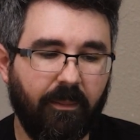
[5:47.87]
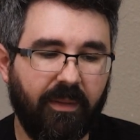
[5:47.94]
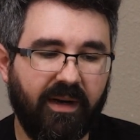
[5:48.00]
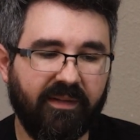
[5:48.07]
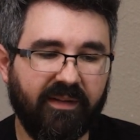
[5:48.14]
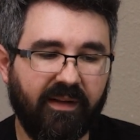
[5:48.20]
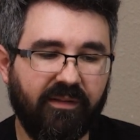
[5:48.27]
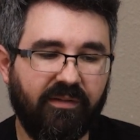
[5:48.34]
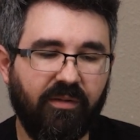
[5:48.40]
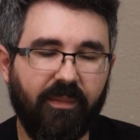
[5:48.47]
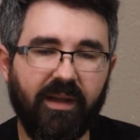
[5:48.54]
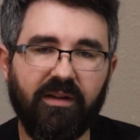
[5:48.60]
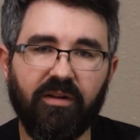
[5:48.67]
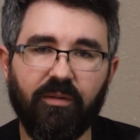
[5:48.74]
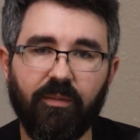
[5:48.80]
But as I
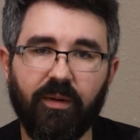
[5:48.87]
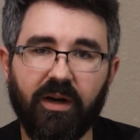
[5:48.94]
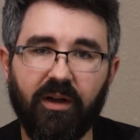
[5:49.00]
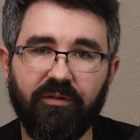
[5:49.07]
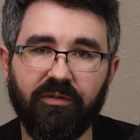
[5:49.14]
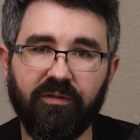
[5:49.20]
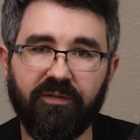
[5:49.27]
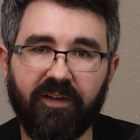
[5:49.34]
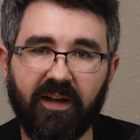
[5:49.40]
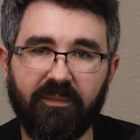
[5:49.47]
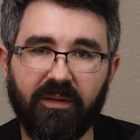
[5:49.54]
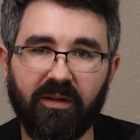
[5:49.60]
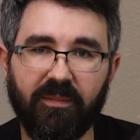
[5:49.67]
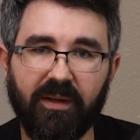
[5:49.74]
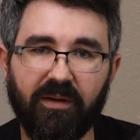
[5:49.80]
zoom into
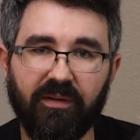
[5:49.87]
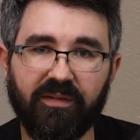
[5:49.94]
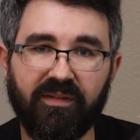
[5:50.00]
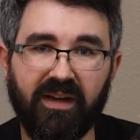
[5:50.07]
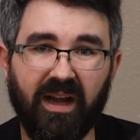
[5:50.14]
105 millimeters,